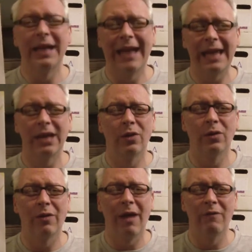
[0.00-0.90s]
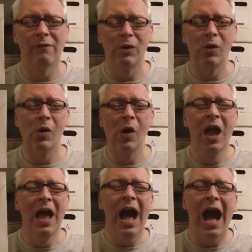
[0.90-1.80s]
going to get in on the ground floor.
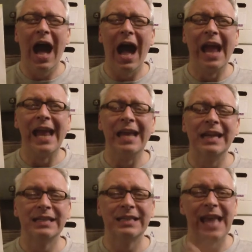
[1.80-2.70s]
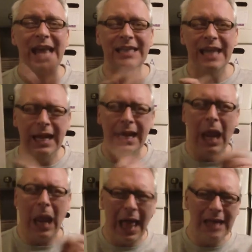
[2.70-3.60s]
I said in
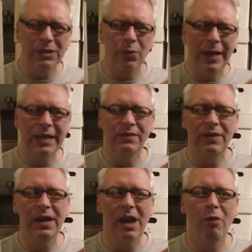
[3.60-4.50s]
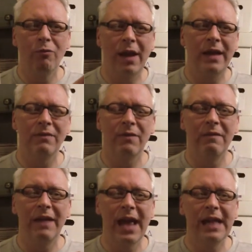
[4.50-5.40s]
last week's video, right at the
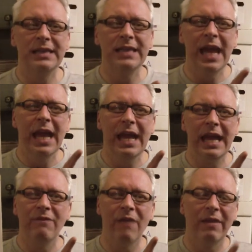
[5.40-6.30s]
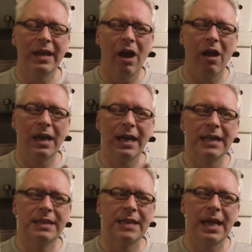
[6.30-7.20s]
very end, he very
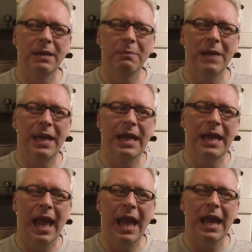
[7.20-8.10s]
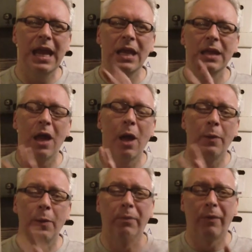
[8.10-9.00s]
kindly sent me
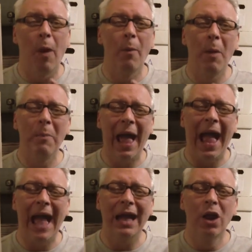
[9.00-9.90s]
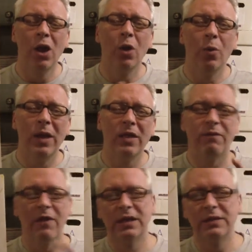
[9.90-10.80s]
the promo pack with the
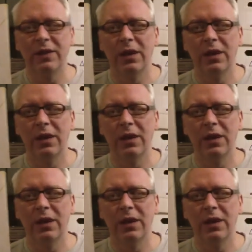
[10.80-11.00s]
first